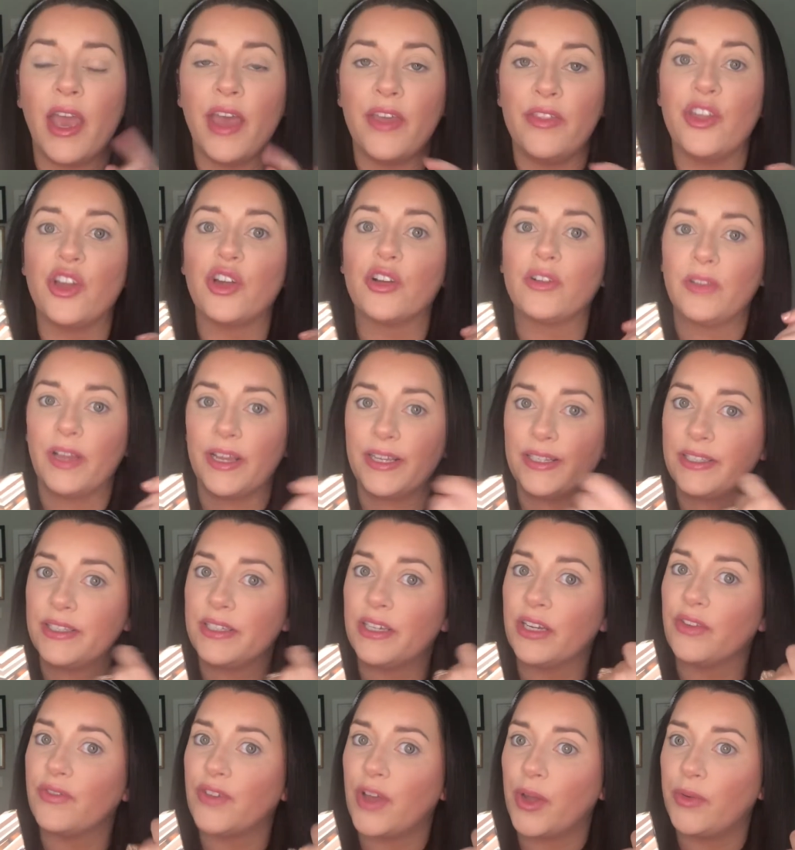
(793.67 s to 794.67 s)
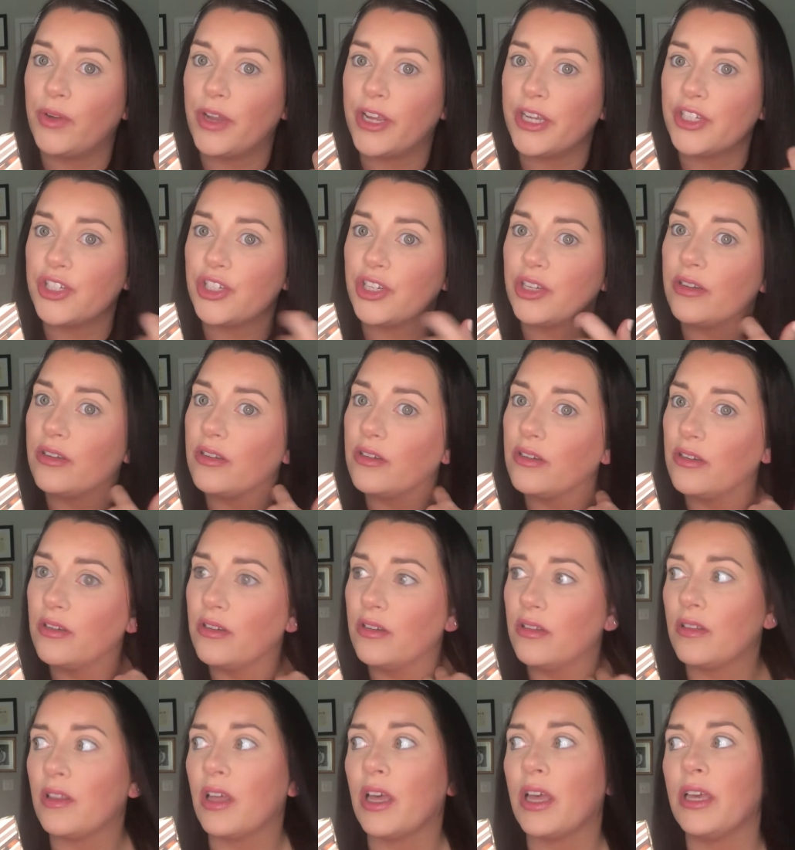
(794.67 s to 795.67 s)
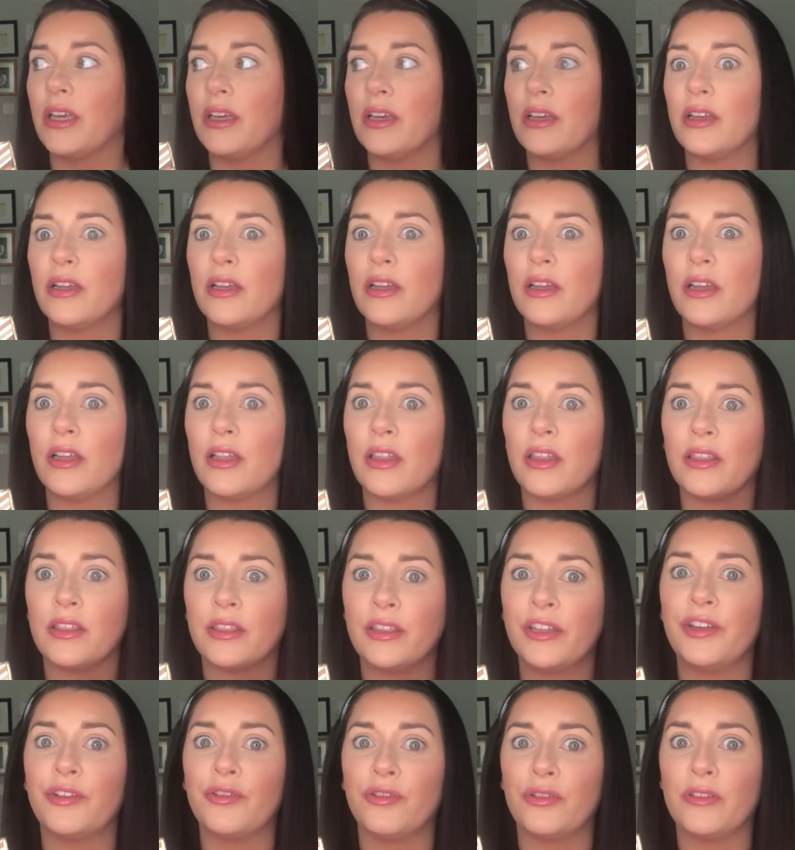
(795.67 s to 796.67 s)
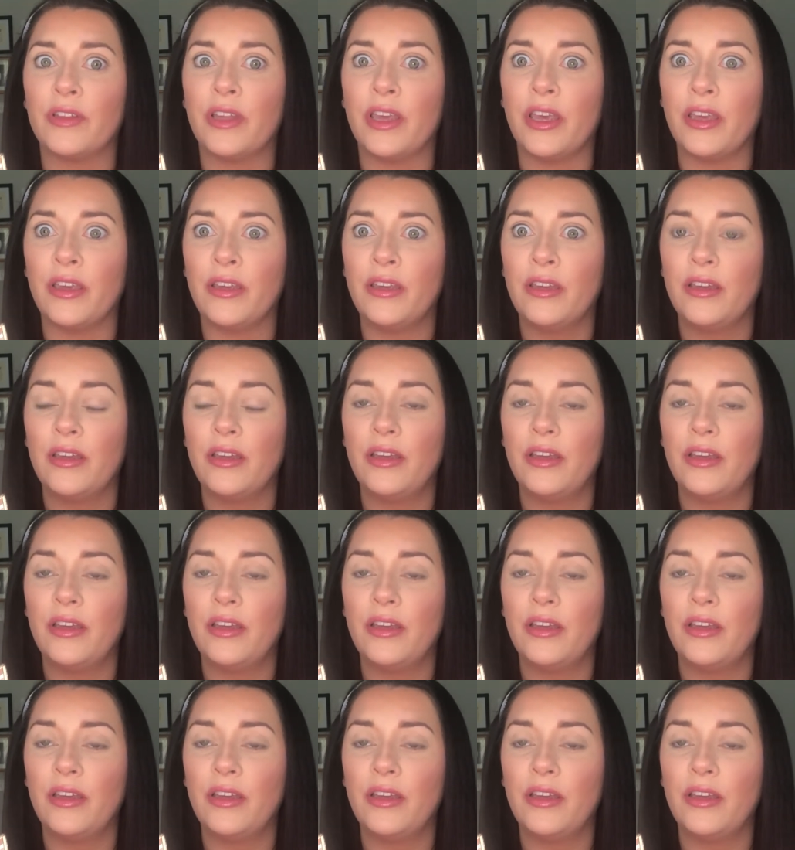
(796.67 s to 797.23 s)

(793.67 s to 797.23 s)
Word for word: and their clay stick foundation. Like, literally.